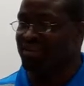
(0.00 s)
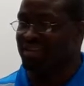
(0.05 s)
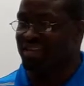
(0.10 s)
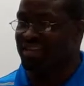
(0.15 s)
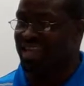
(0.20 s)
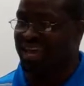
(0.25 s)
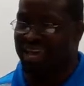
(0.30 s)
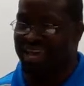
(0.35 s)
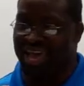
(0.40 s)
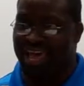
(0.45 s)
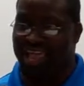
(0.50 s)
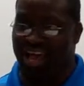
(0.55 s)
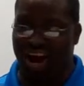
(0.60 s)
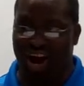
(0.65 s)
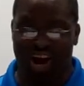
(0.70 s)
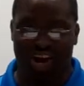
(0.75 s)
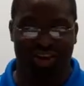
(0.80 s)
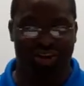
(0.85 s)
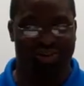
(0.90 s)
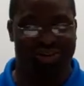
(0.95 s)
And I ain't got to
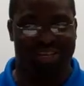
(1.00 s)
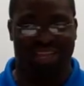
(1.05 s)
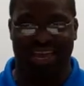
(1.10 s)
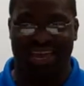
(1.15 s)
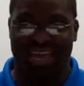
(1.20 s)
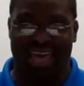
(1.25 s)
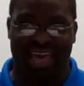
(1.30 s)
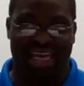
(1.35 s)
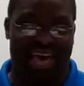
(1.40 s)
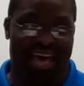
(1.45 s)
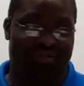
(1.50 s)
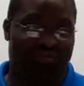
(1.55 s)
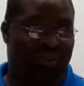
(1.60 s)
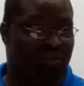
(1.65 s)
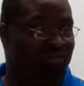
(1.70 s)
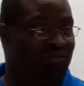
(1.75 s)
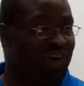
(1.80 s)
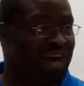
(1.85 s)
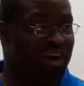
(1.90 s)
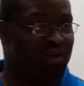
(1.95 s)
argue, and I ain't got to have
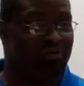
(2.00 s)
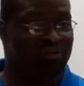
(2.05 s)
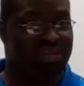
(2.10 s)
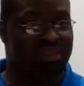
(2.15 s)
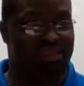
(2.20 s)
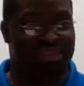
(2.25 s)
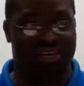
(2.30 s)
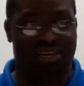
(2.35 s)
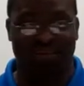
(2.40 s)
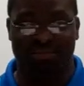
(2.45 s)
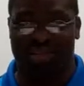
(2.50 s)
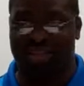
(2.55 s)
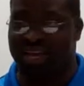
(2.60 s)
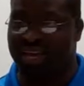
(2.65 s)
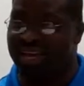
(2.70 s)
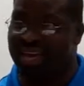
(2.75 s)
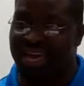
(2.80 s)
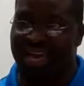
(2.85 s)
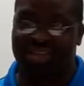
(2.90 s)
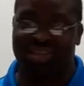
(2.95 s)
no fight with them, and
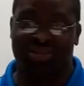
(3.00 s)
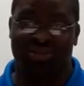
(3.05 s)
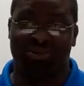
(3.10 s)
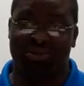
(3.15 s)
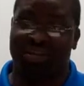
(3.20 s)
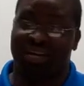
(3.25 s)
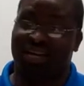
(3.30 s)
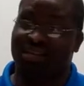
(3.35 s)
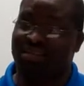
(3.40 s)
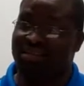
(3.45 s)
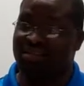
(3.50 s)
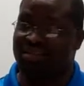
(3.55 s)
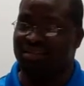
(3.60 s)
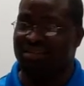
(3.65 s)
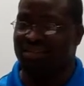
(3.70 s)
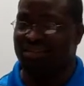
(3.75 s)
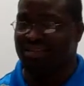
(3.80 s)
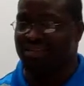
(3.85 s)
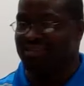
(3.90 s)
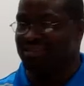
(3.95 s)
they ain't got to do nothing
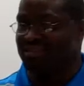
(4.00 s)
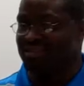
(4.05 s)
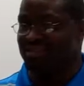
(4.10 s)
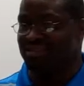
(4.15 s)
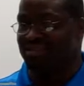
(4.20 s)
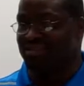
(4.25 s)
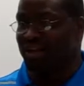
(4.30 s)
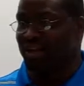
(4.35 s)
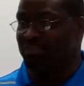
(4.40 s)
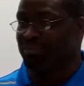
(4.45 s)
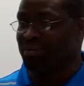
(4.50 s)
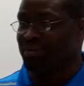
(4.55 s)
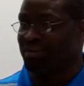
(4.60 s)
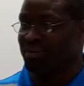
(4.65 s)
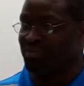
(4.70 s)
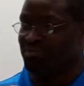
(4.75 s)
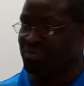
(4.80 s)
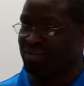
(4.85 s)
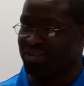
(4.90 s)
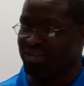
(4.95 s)
just stop it
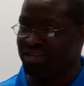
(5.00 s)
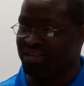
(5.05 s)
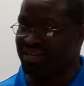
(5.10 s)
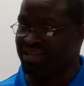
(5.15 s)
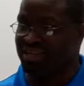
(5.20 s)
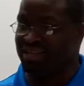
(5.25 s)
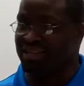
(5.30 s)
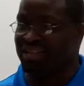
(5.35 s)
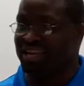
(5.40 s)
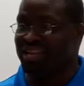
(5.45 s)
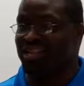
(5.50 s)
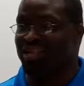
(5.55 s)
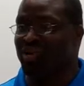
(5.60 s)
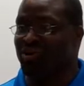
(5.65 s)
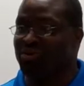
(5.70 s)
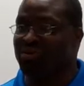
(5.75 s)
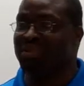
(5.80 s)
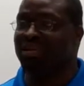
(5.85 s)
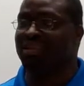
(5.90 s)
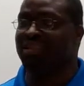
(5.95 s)
completely and they
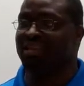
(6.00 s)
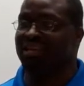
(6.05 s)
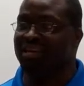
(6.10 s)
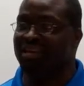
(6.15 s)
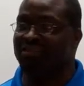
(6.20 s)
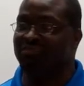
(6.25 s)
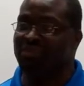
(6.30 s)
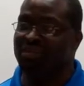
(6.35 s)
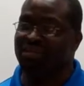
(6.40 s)
know that they have